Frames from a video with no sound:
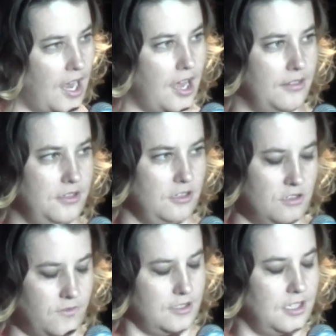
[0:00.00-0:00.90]
at the
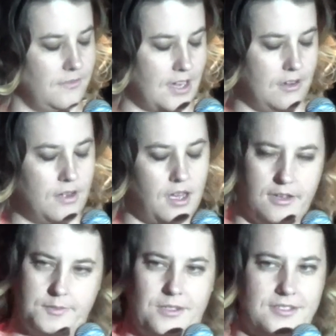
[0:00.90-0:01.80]
University of Iowa
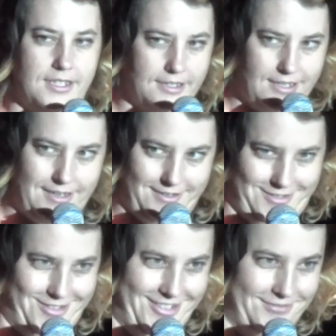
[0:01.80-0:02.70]
hospitals and
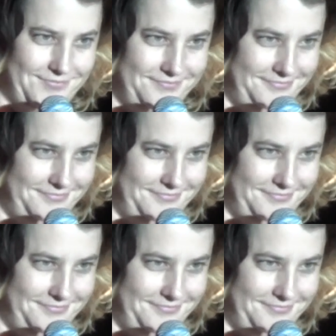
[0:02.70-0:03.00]
clinics?